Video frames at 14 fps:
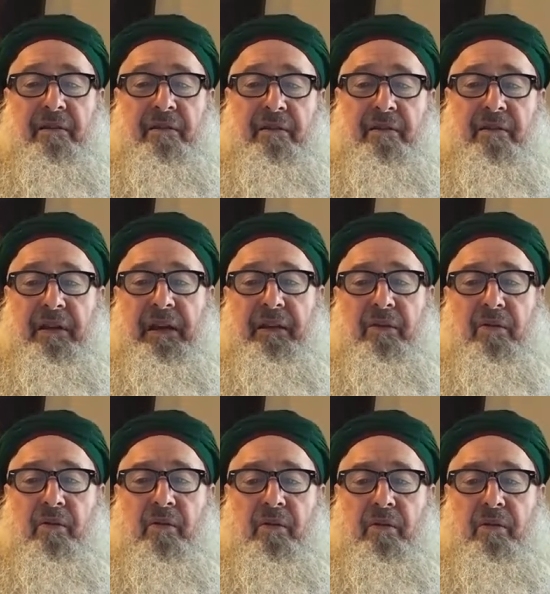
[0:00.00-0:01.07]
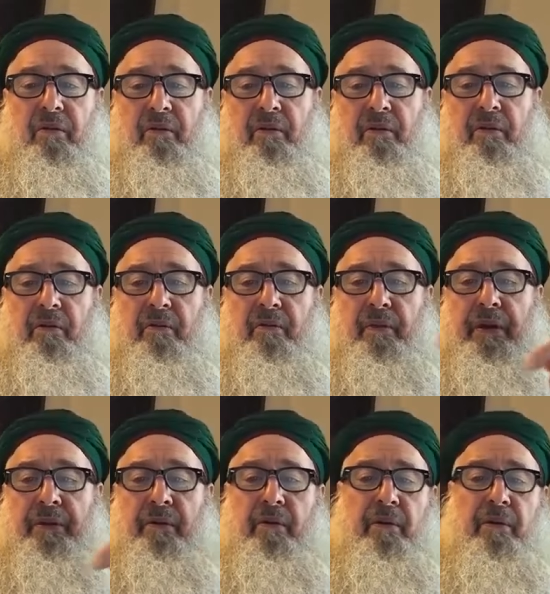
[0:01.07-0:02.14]
You say to your
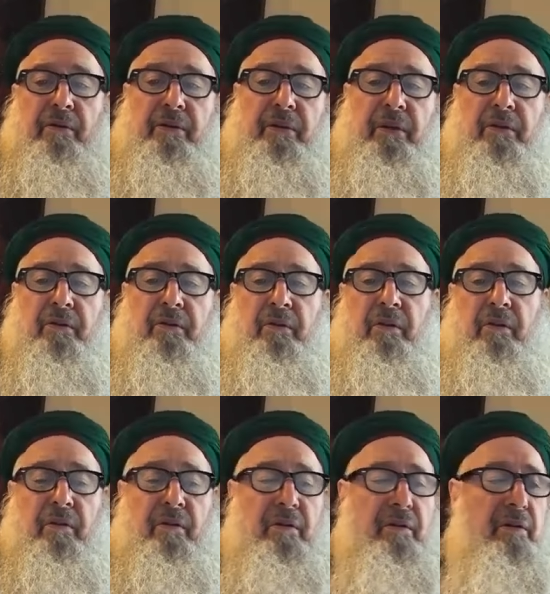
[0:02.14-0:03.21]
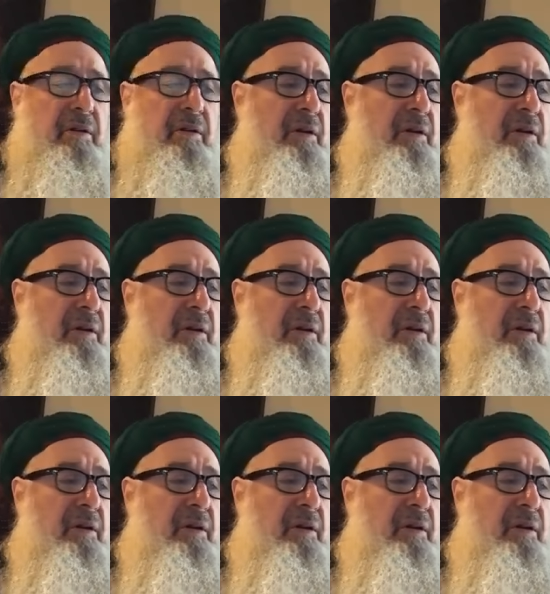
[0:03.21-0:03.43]
brother or your sister, or